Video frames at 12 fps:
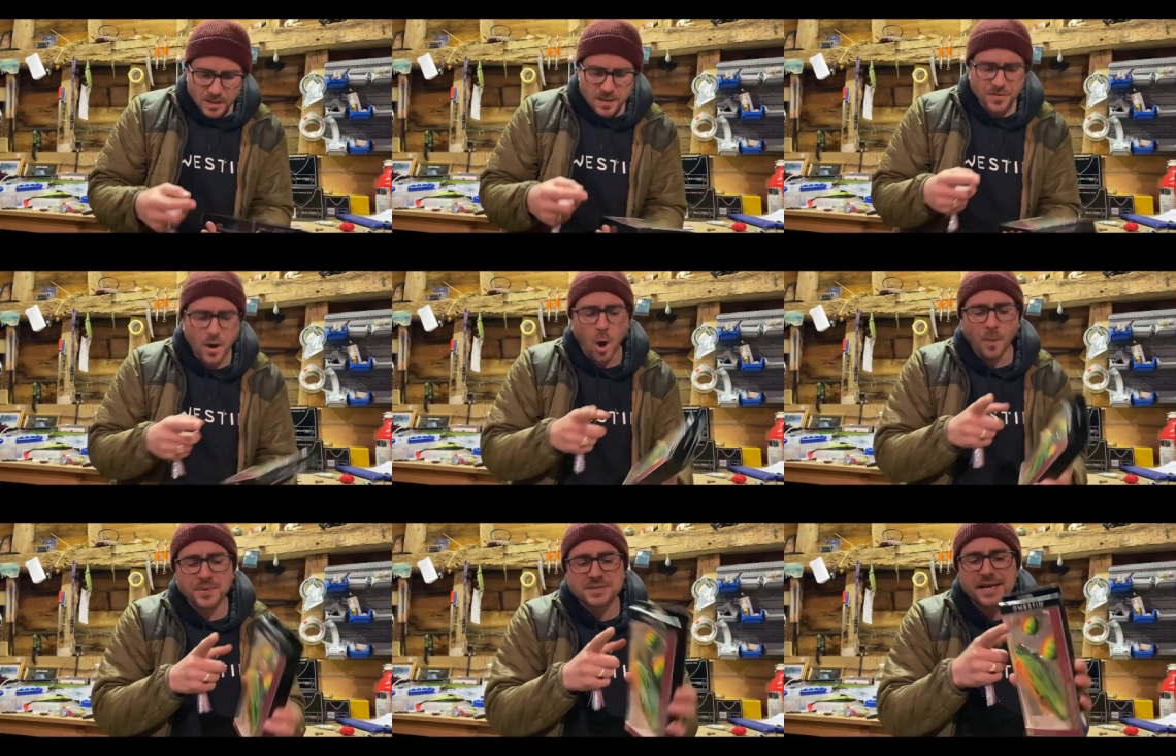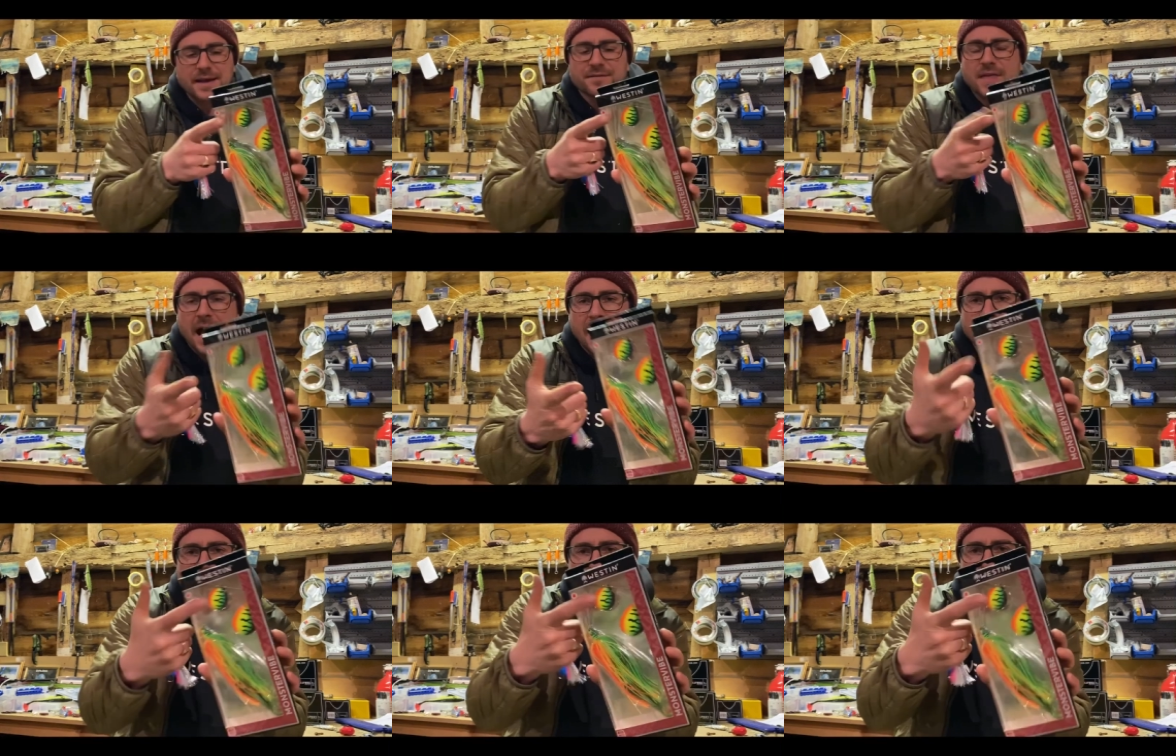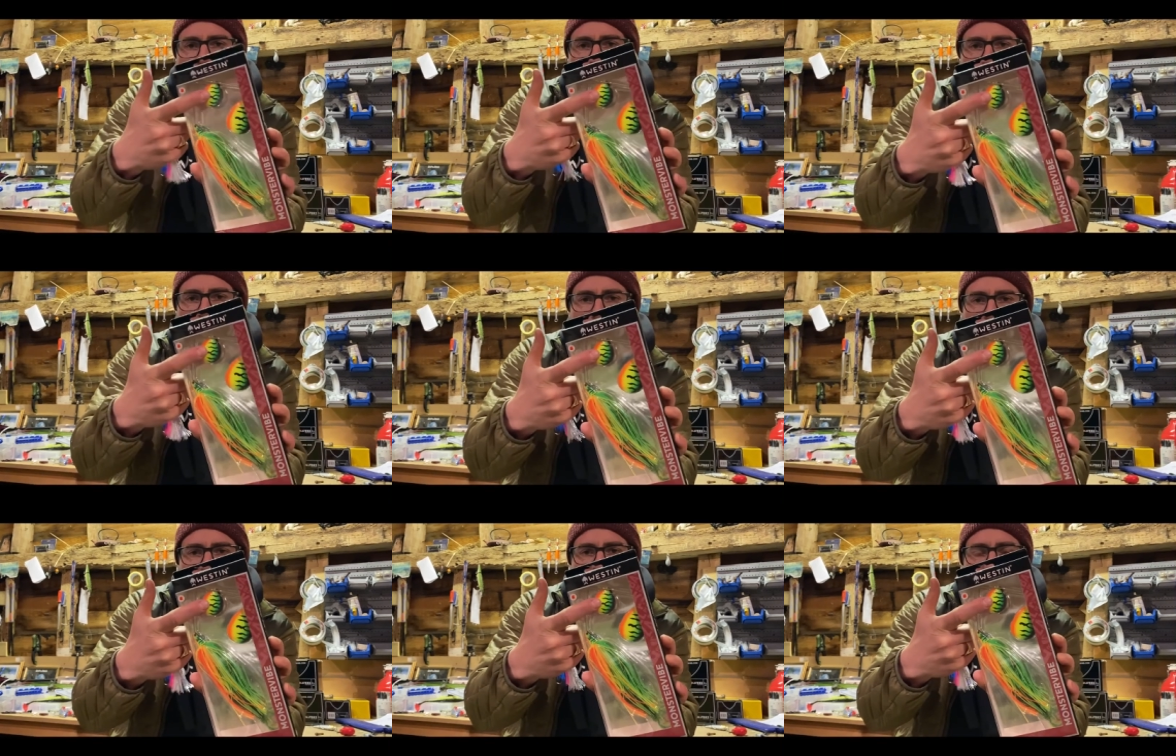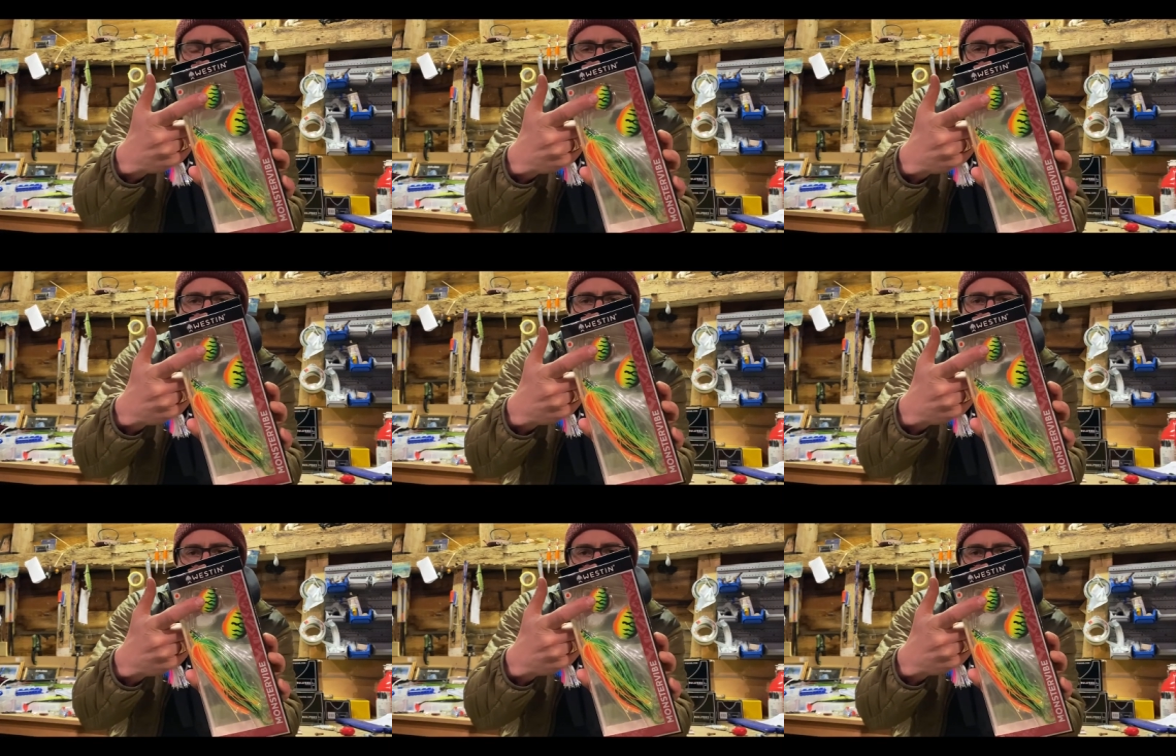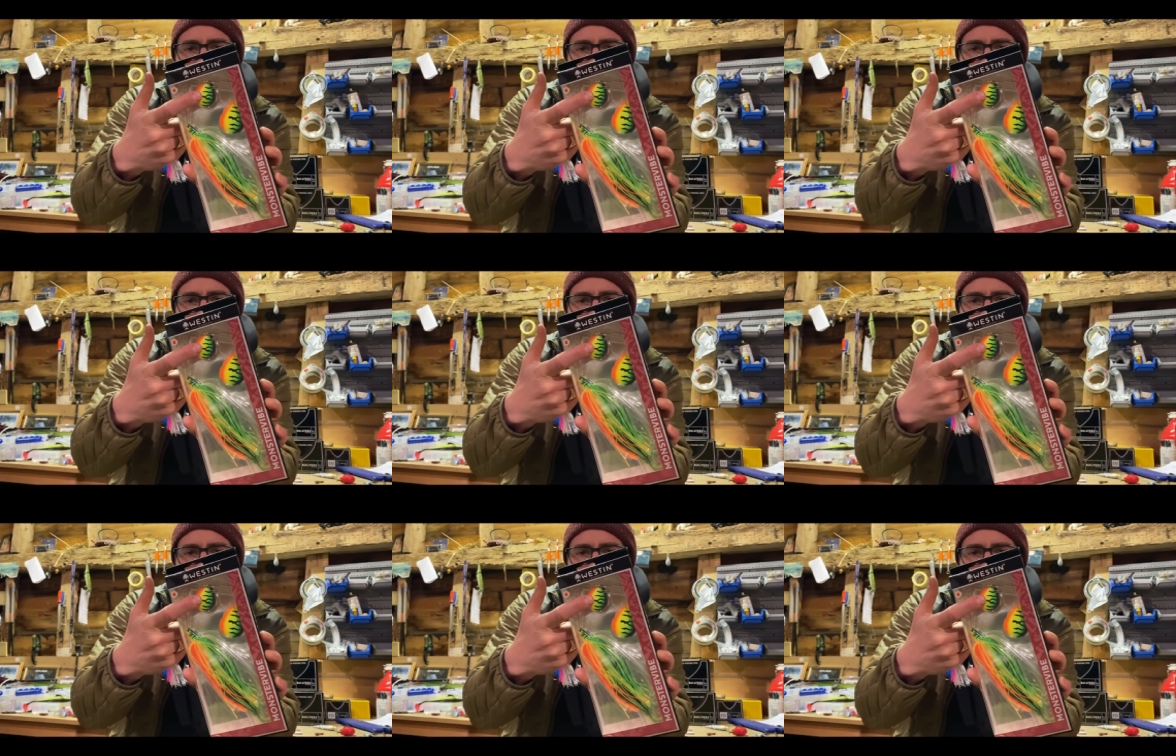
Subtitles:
The opposite of that on the Monster Vibe here